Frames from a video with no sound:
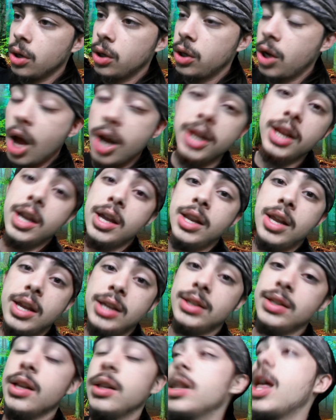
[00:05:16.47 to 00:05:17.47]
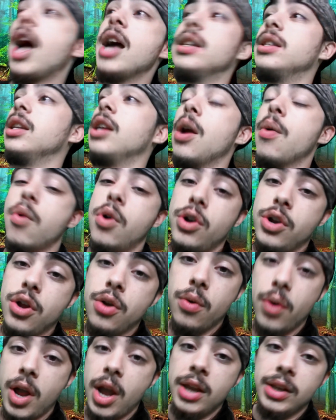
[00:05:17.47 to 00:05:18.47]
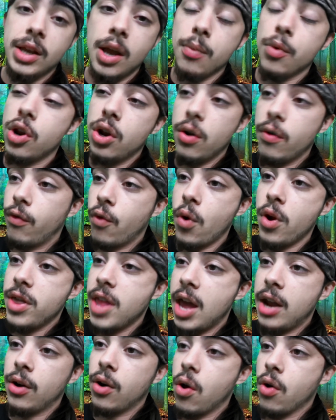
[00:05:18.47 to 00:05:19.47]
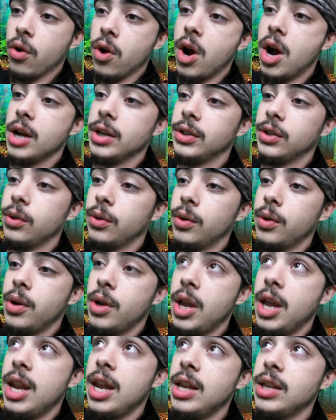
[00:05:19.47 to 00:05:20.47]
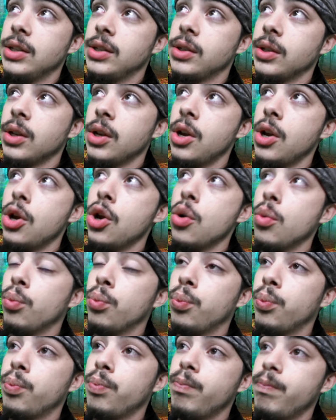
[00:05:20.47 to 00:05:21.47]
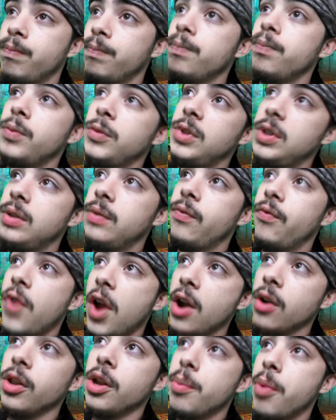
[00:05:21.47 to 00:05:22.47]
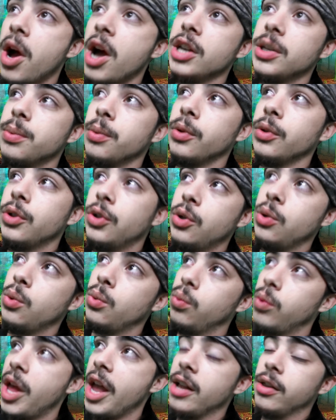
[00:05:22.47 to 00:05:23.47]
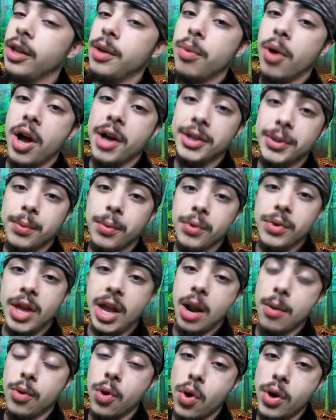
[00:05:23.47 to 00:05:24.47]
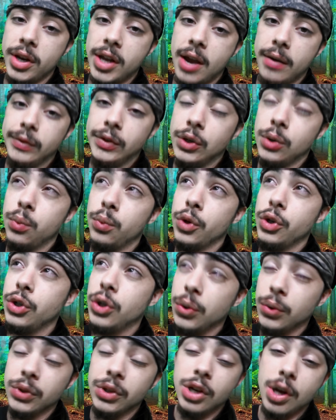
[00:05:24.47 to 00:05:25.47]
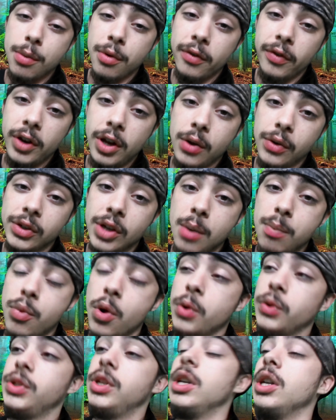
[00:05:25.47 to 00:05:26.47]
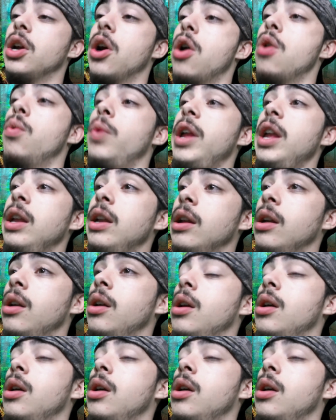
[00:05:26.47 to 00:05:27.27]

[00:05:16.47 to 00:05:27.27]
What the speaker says: Cutting it is the last thing I want to do. I'm going to avoid that at all costs. It is fairly possible to likely possible that I'm going to have to reduce the number of videos I'm posting a week.